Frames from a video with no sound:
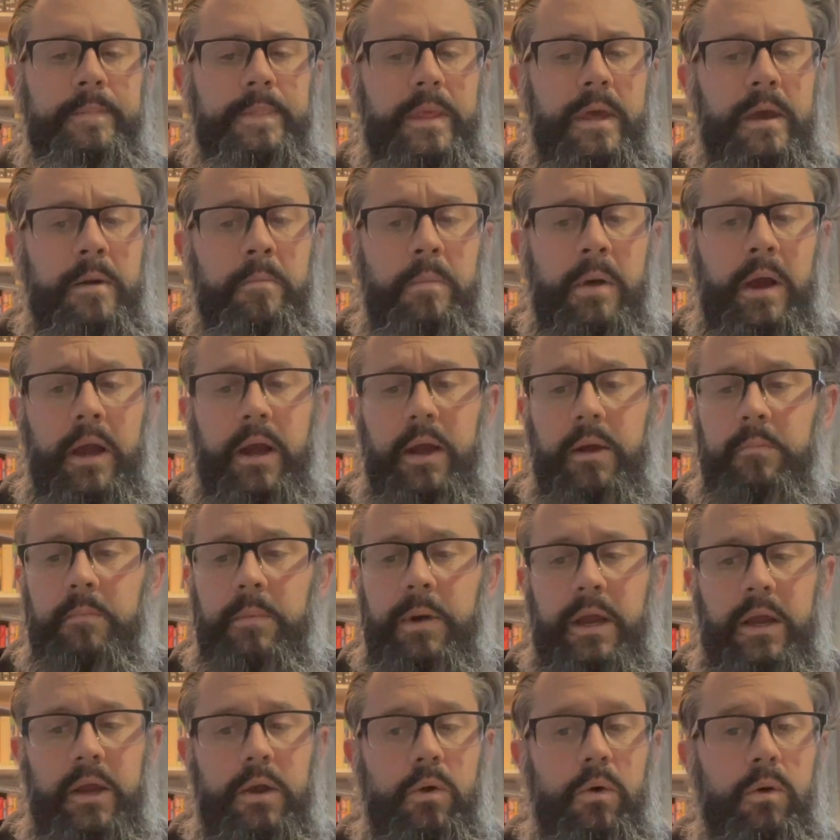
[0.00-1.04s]
And
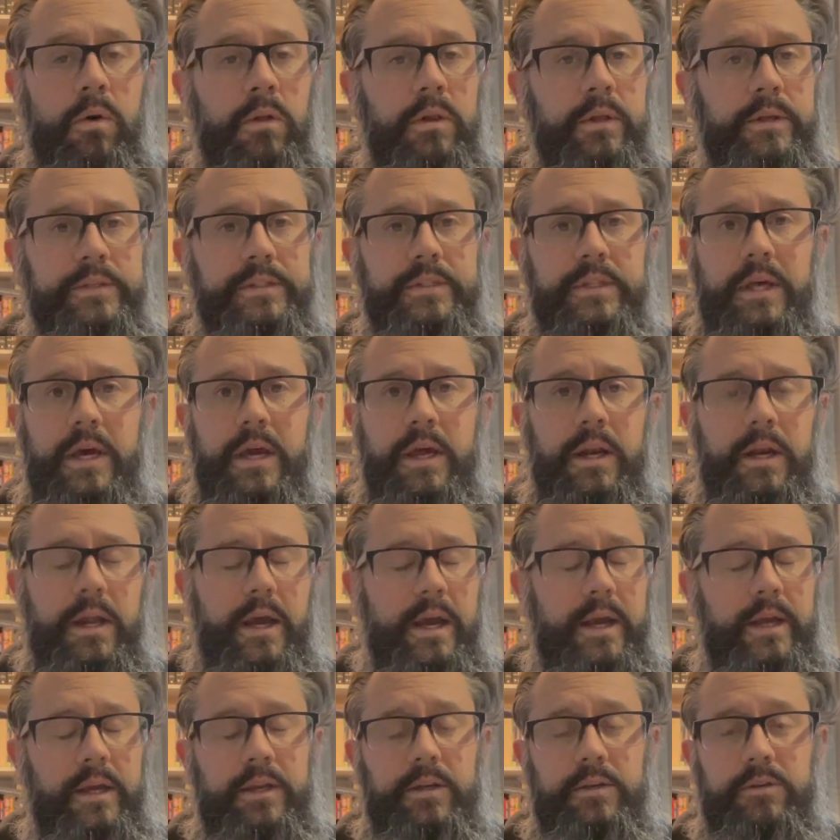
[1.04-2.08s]
my goal is that
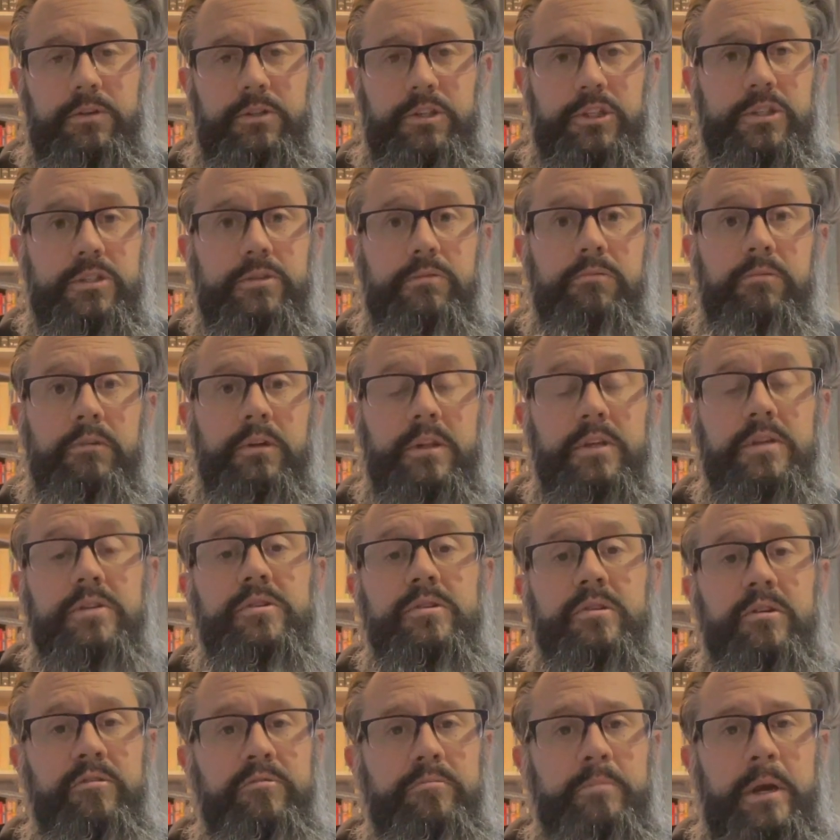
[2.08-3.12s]
I can just really
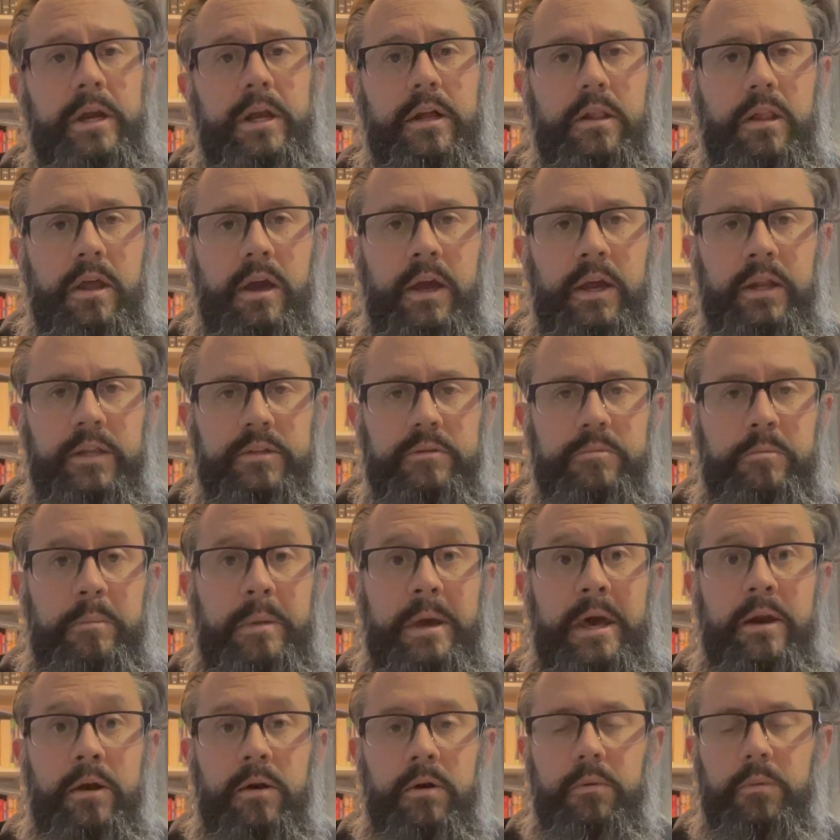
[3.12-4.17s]
serve my clients
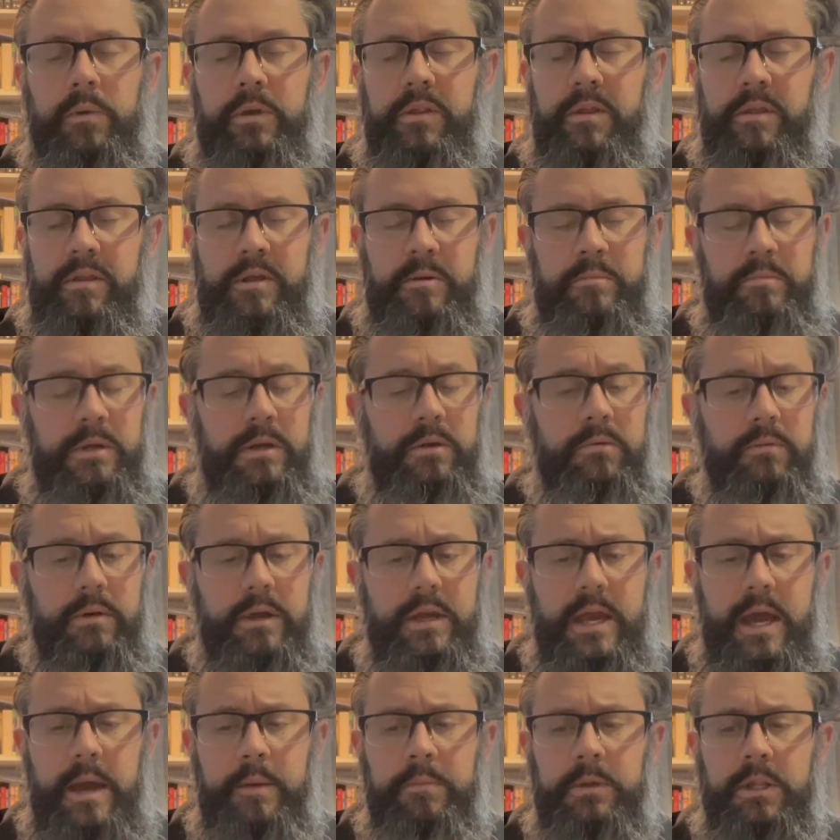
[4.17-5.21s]
better, whether they be
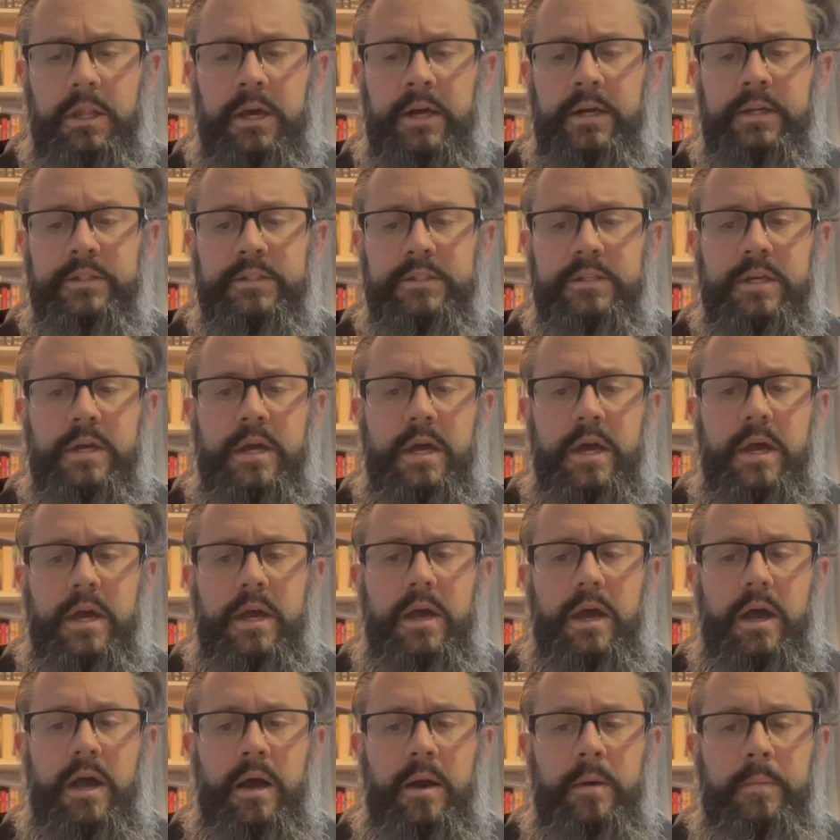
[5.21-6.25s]
rehab clients,
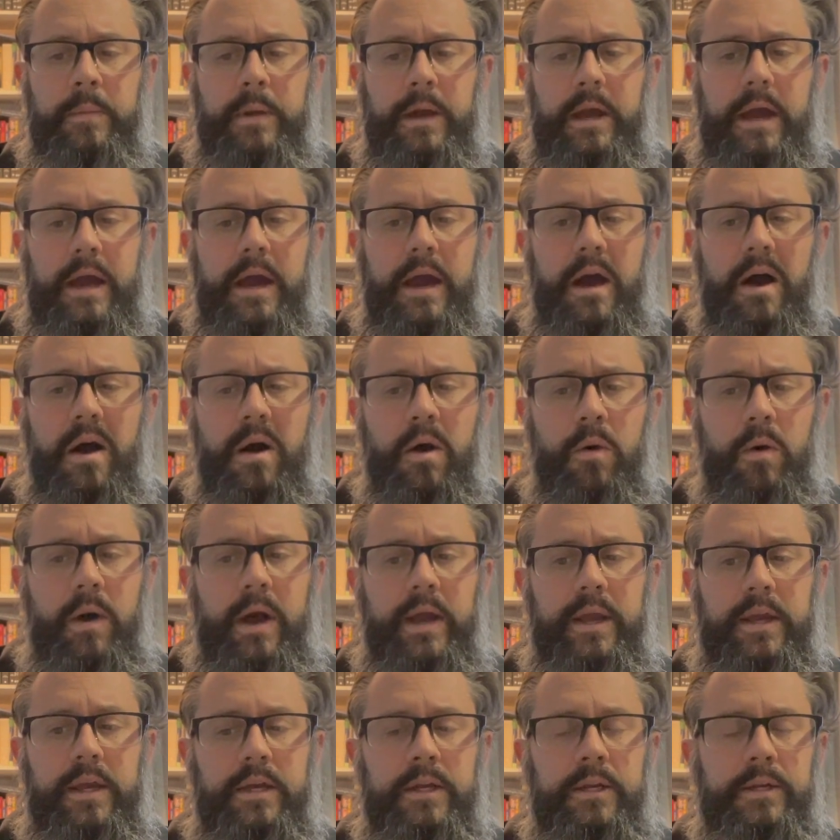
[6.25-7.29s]
how
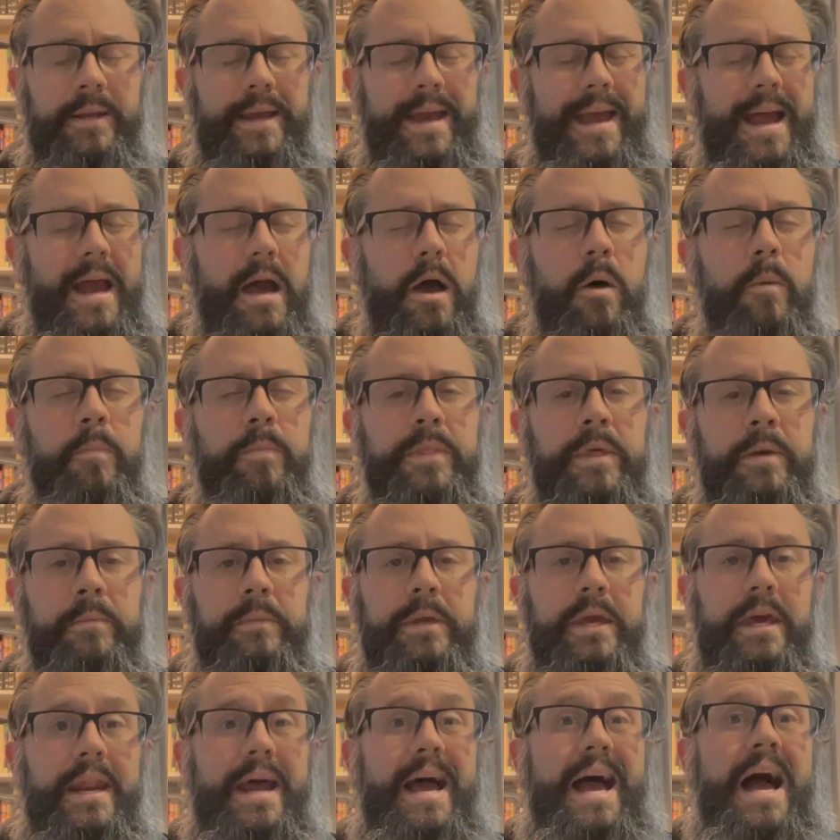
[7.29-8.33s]
I can help them
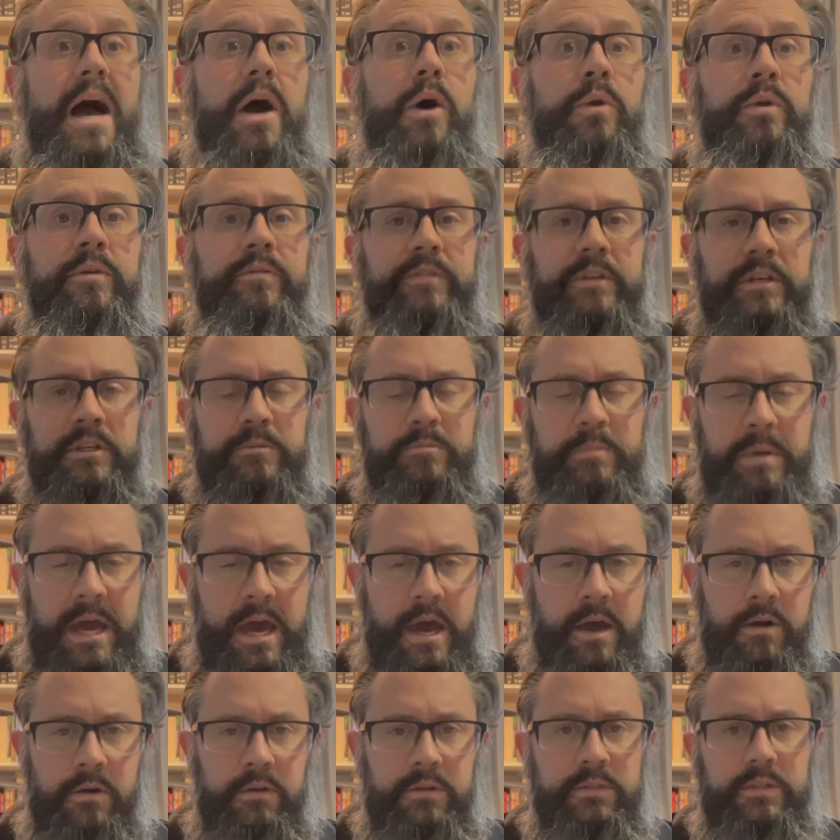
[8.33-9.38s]
get out of these
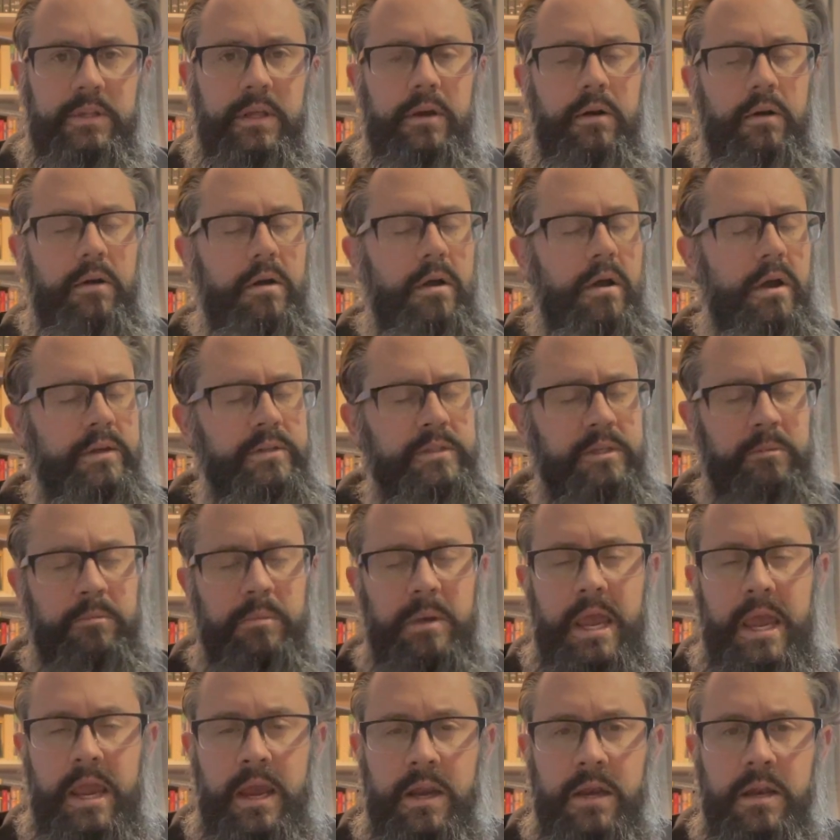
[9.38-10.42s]
patterns that are causing
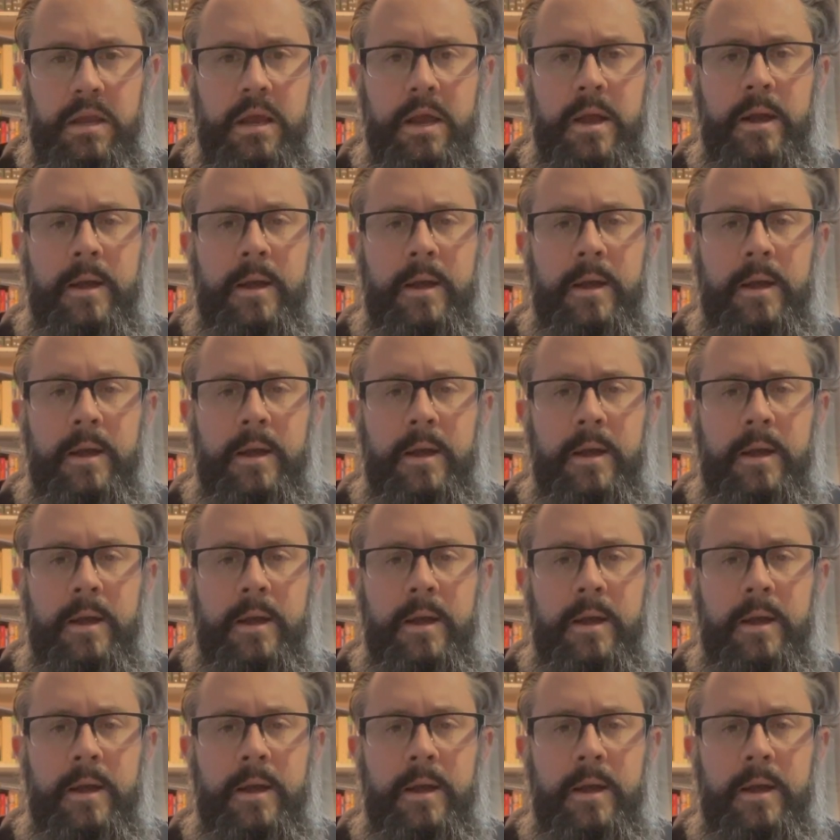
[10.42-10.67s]
pain,